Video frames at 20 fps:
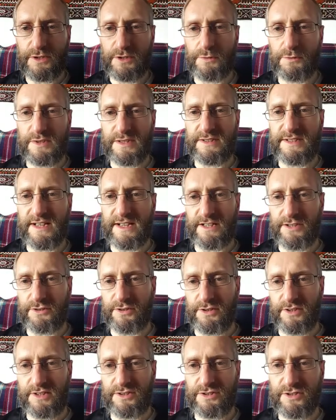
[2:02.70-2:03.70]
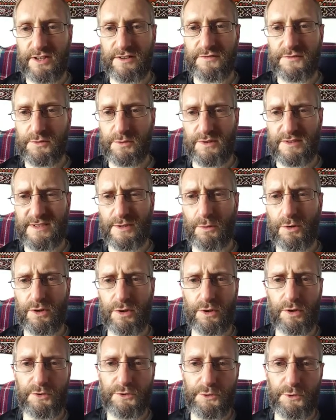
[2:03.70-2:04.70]
can read that at your leisure afterwards. I won't
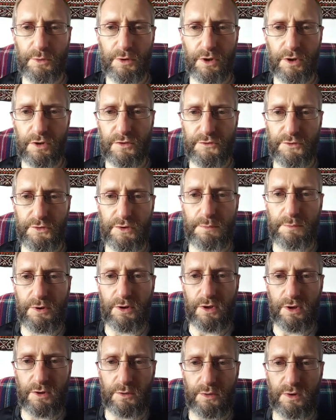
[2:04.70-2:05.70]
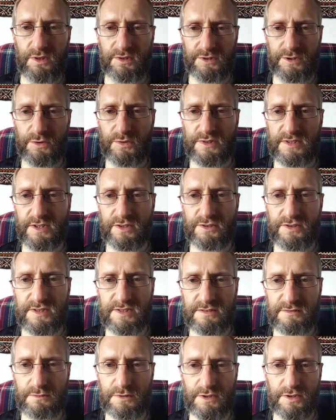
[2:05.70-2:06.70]
go through all of the report. What I'll do is I'll
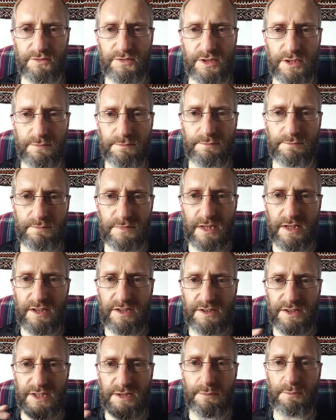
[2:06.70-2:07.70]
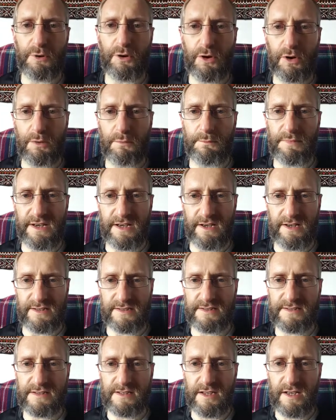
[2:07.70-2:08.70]
just cover the important
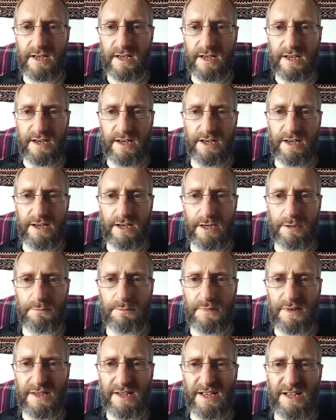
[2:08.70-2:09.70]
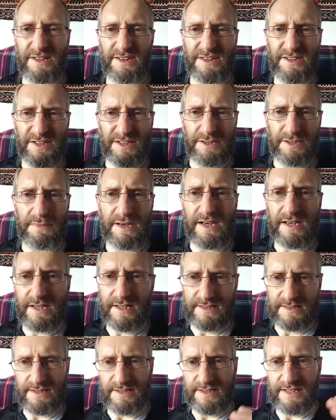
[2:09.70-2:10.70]
parts, and the
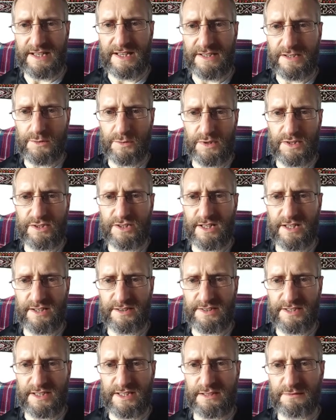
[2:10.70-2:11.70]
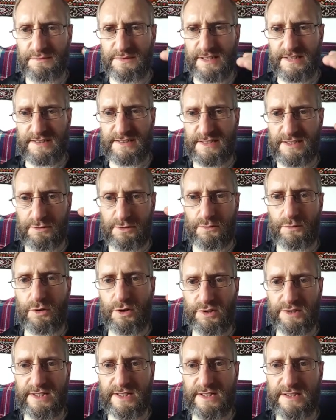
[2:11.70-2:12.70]
markers at the end, which are that's the
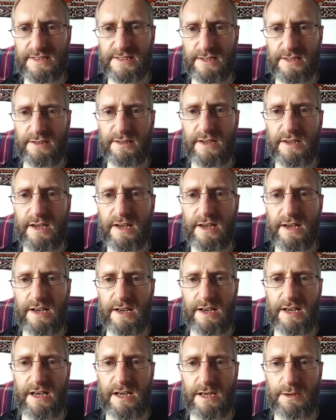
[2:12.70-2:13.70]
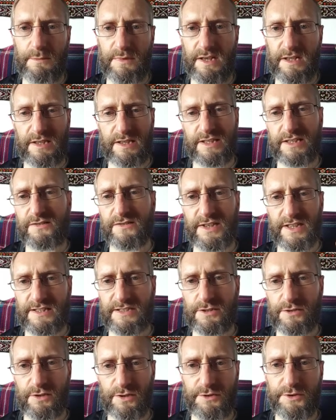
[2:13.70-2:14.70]
raw data. I'll leave that
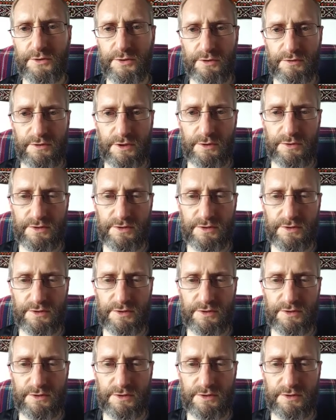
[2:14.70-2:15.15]
to go through